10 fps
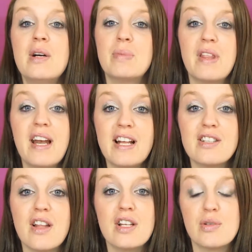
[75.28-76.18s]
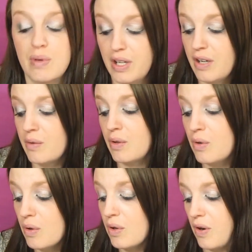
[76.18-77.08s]
but then I saw this really
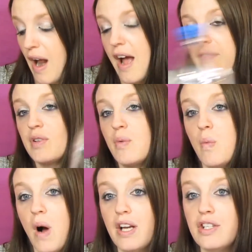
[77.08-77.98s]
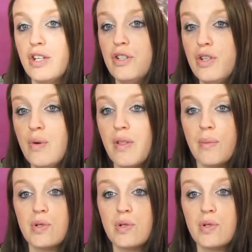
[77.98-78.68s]
cool craft of what to do with them.